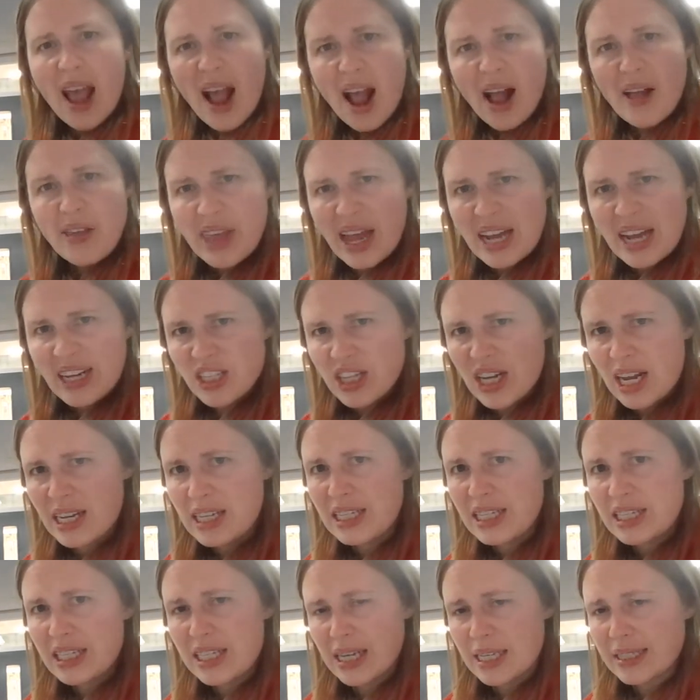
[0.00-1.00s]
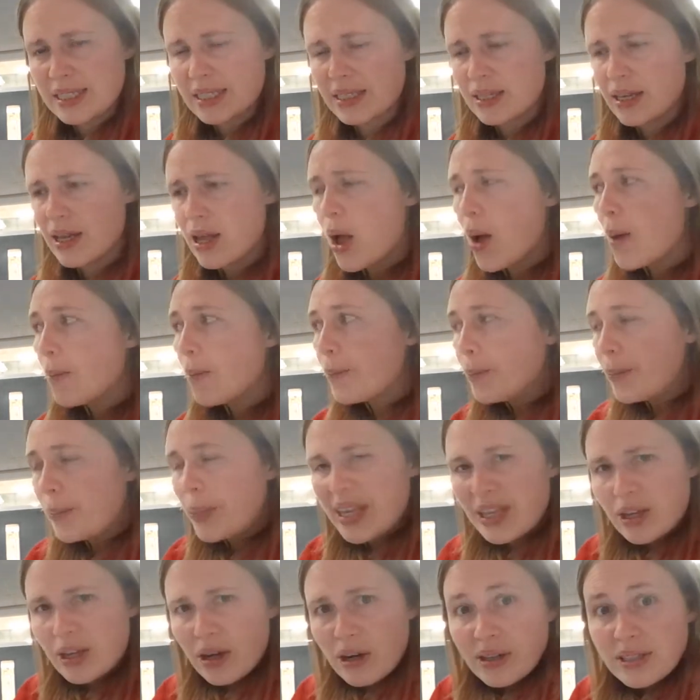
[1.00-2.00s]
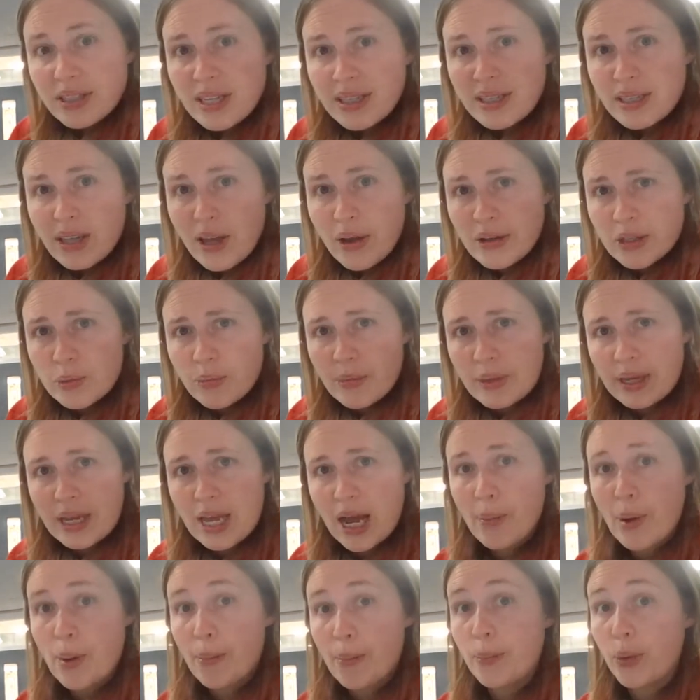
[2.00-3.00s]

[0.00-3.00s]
And that challenge is, because it's going to become a